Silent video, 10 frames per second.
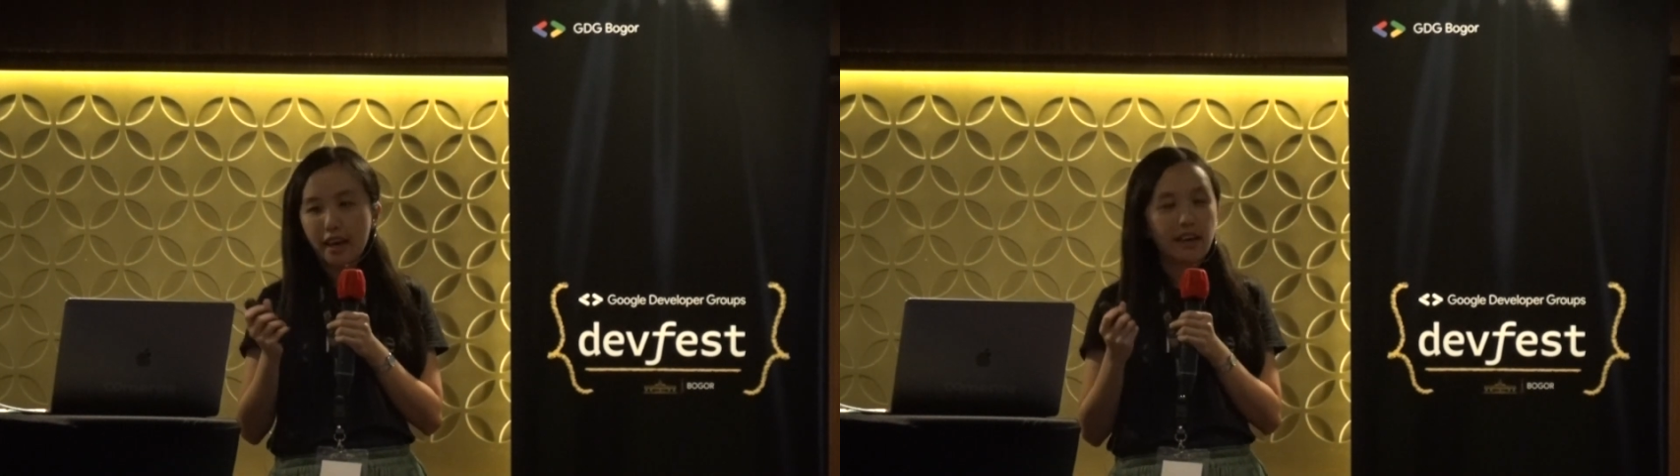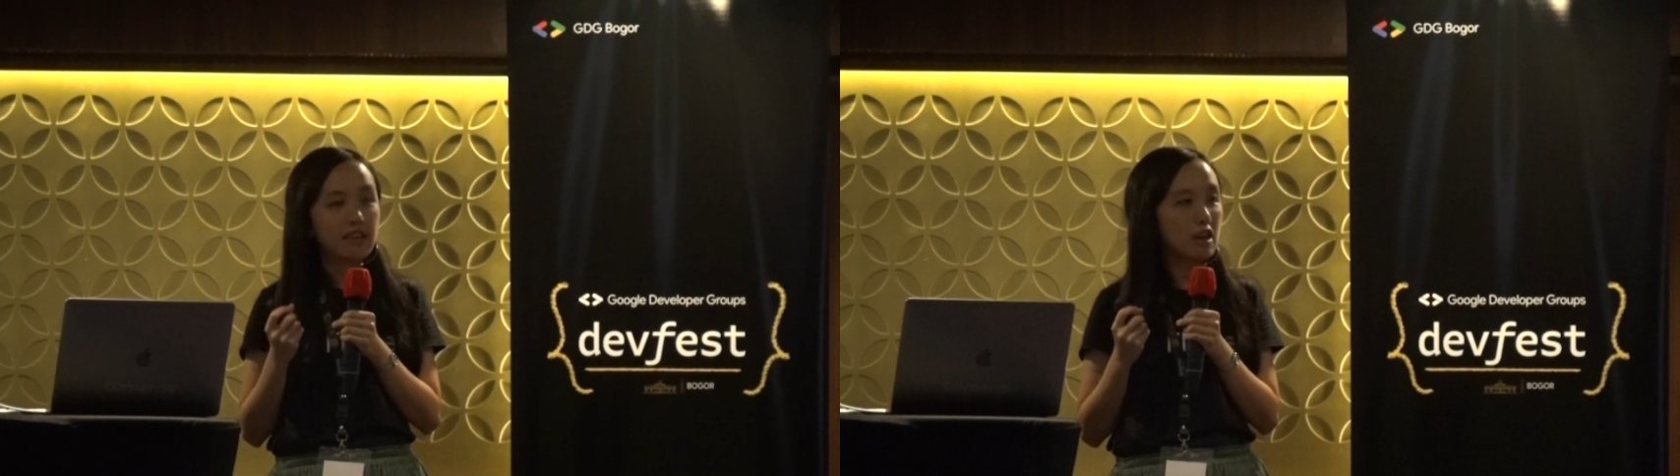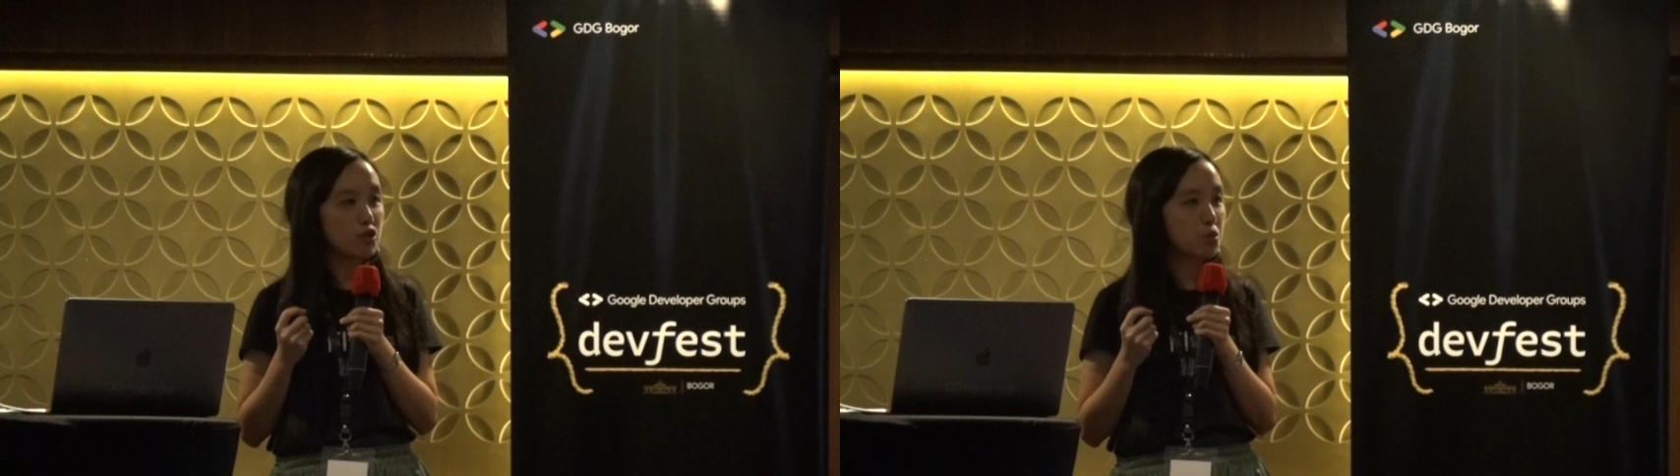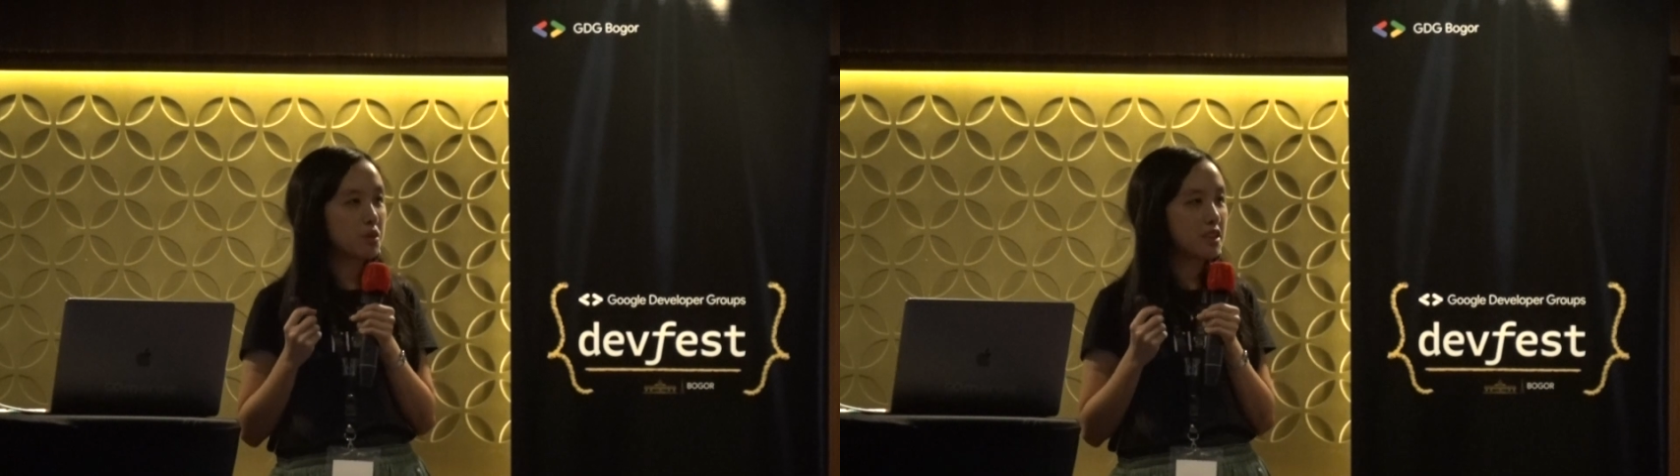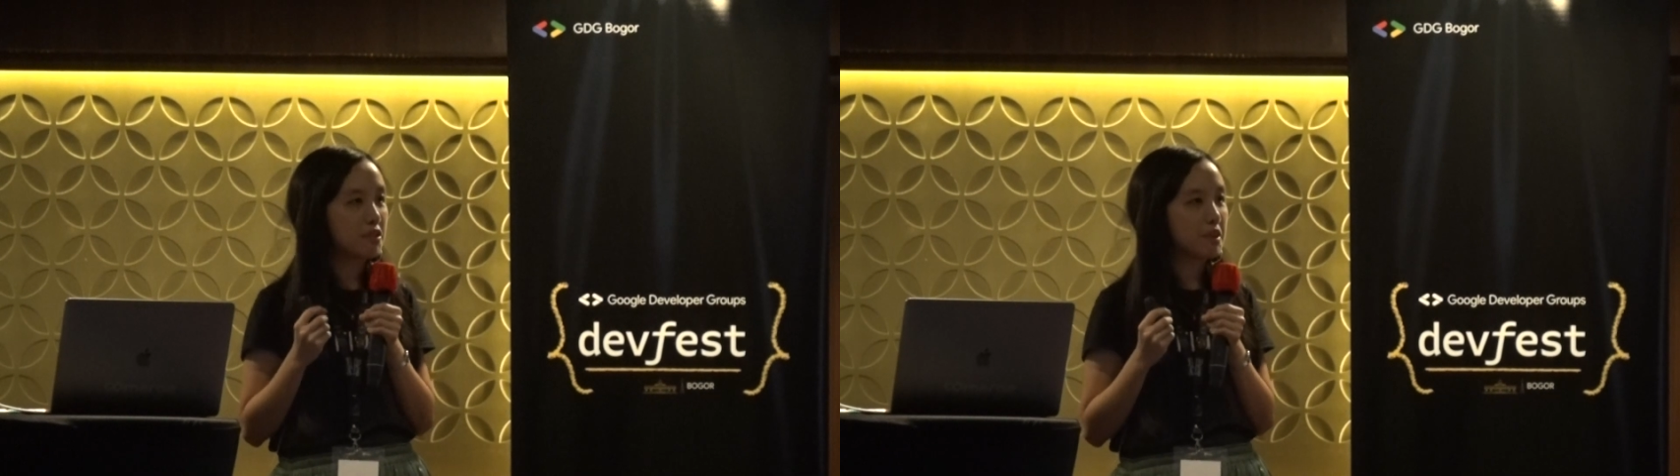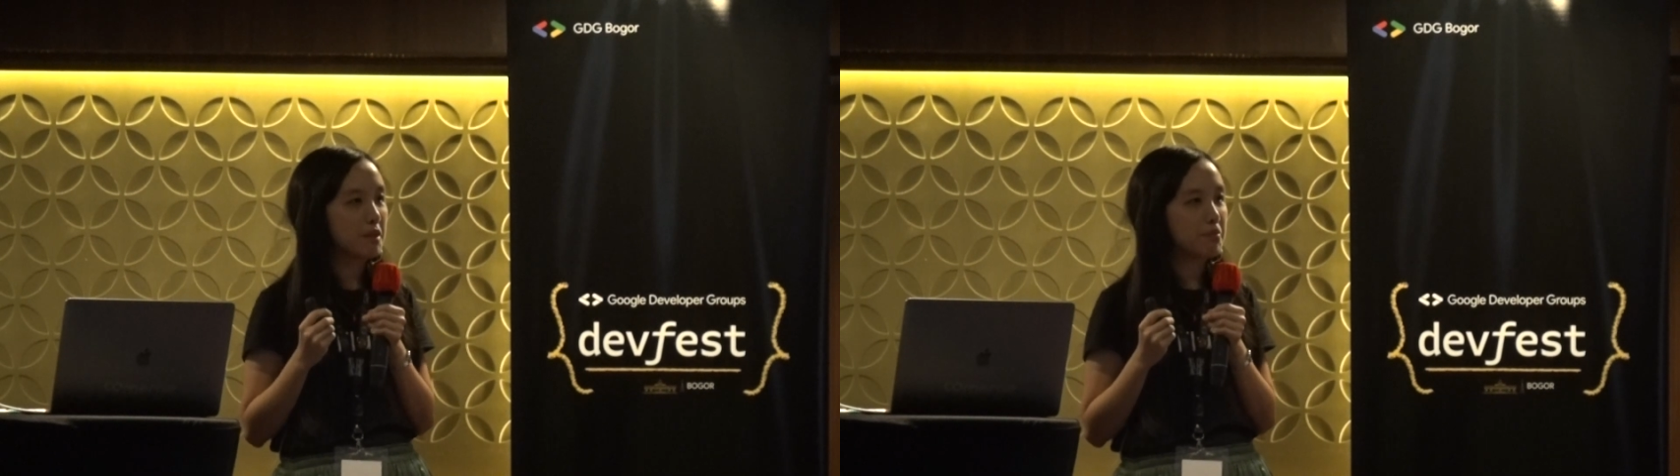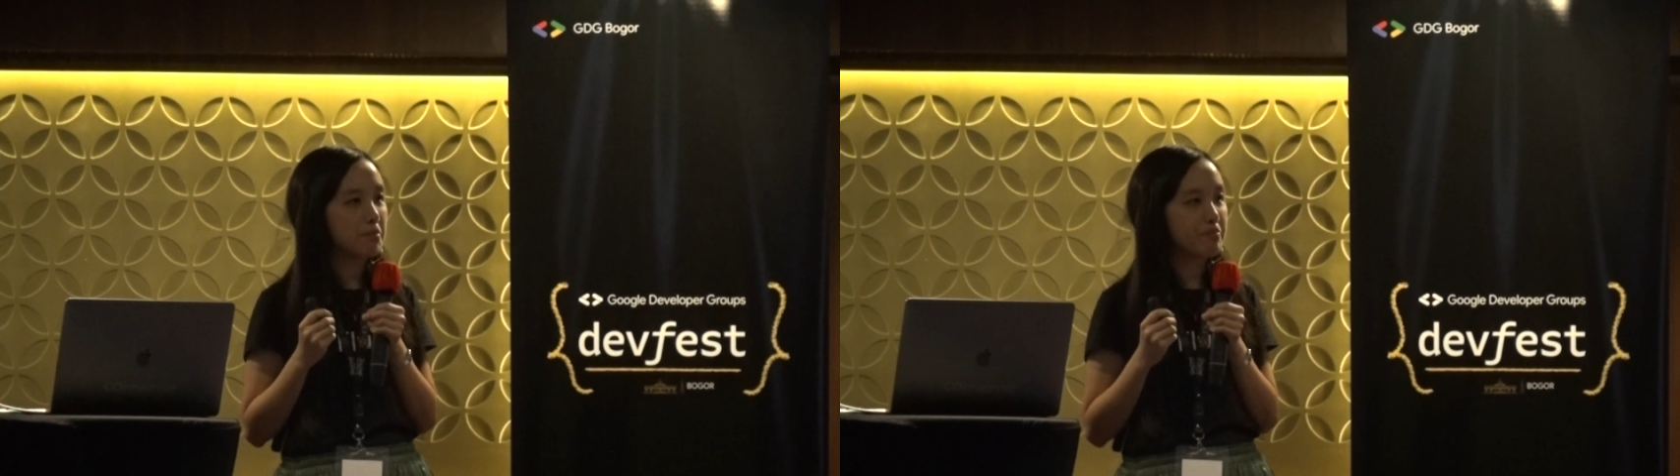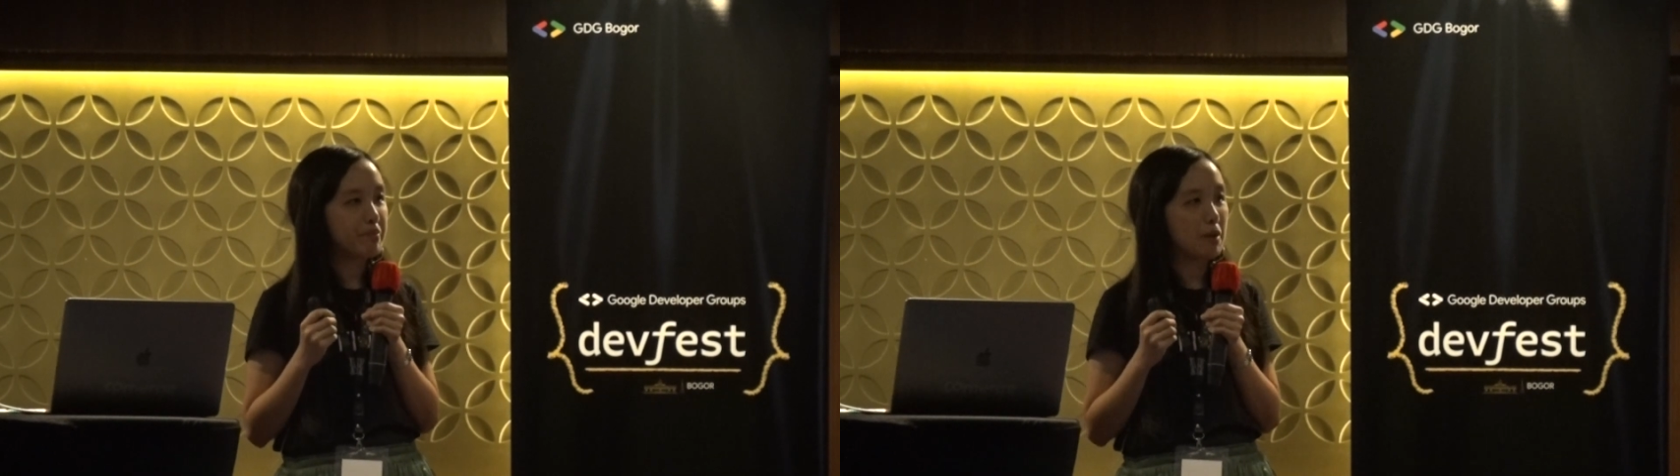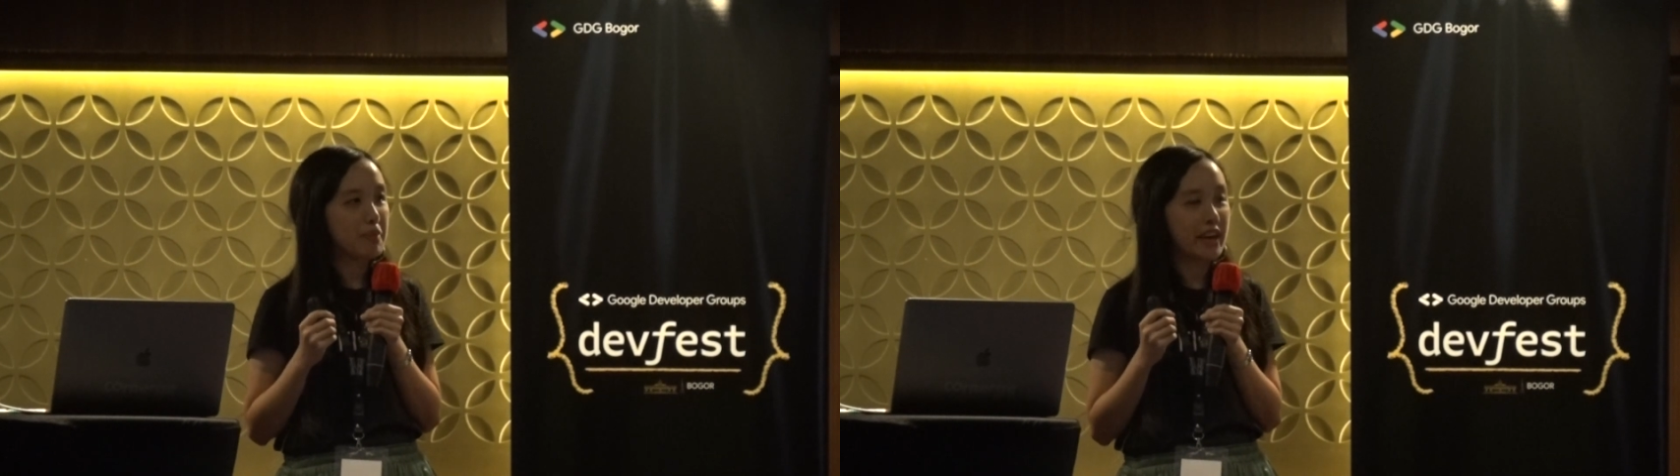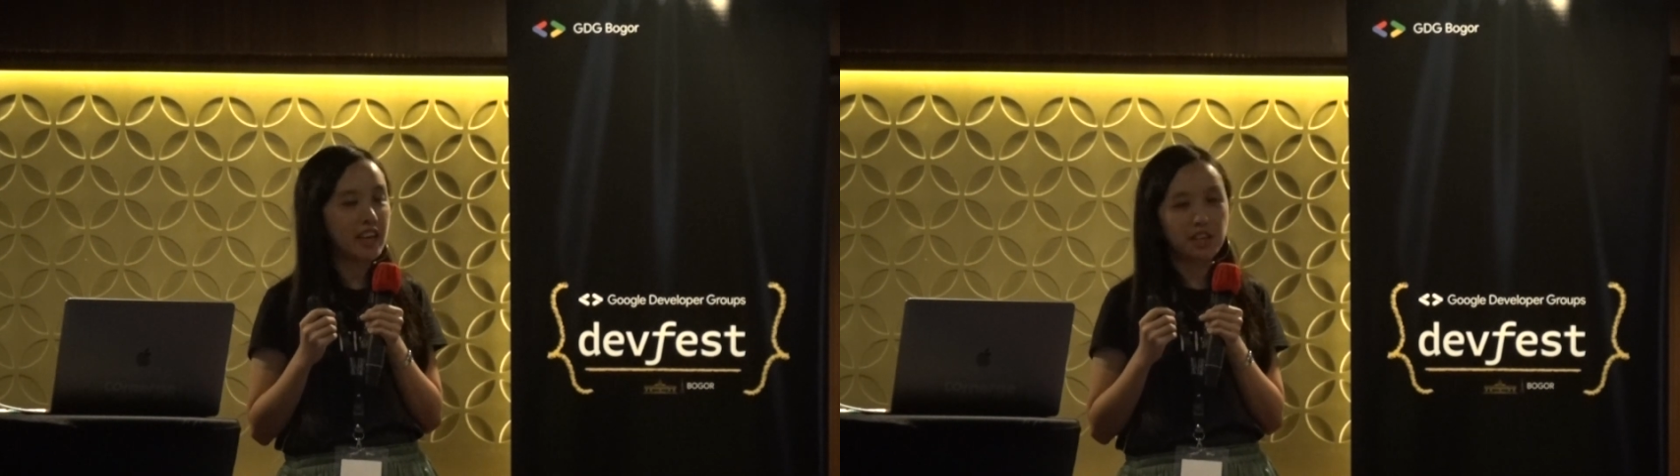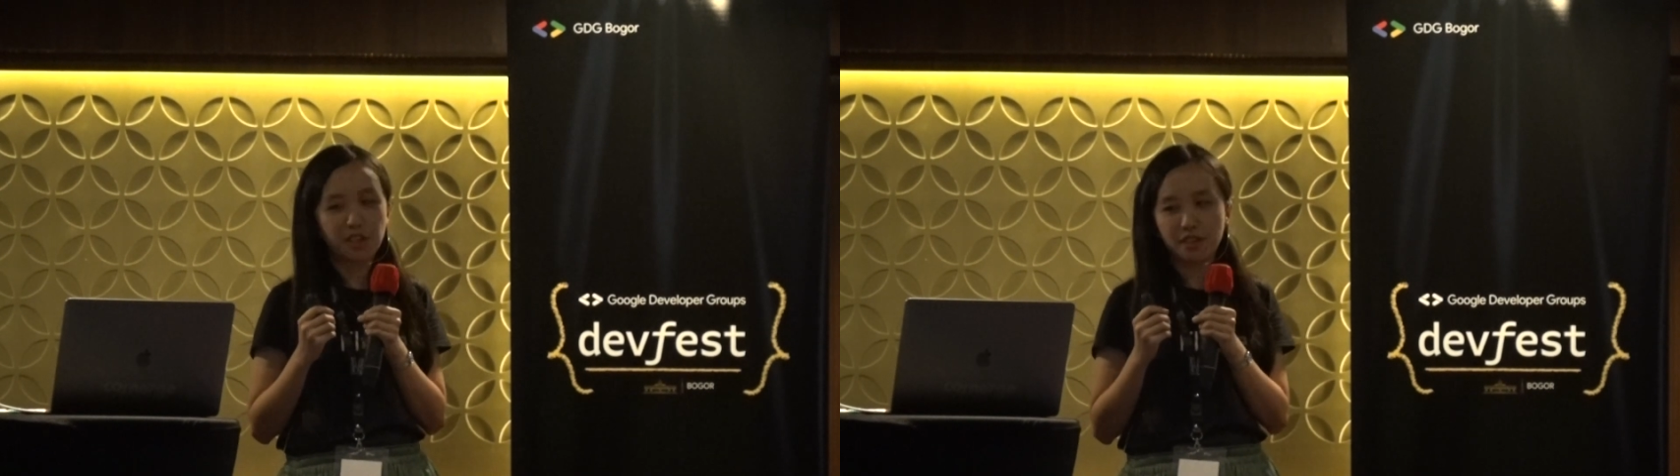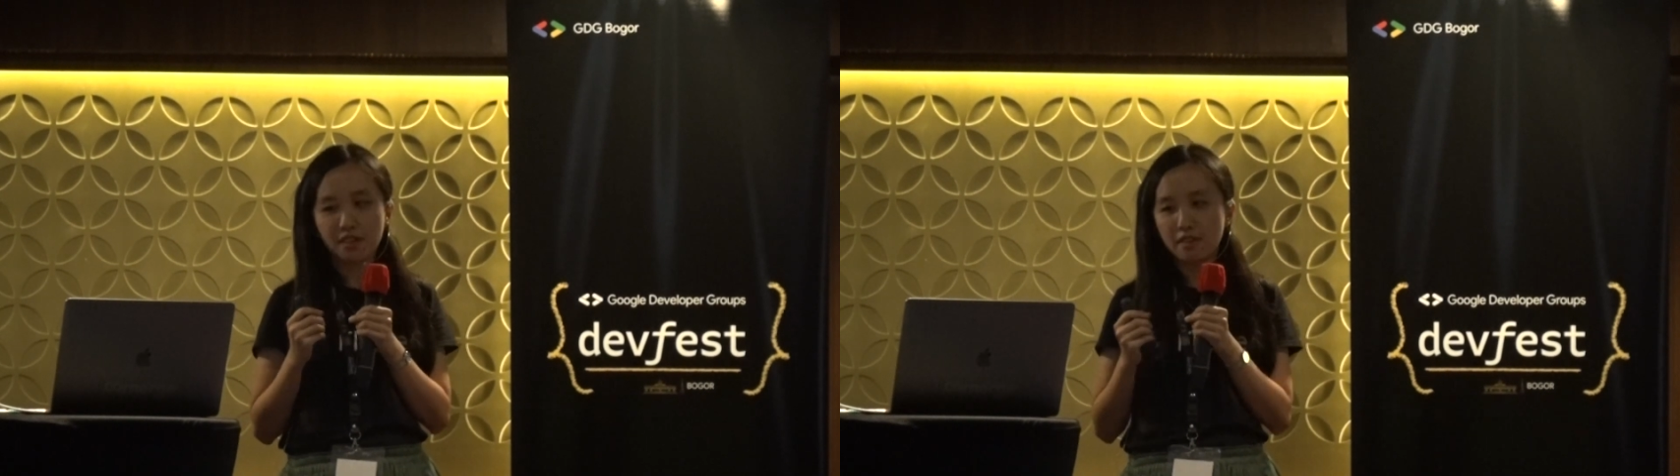And how do we create a package?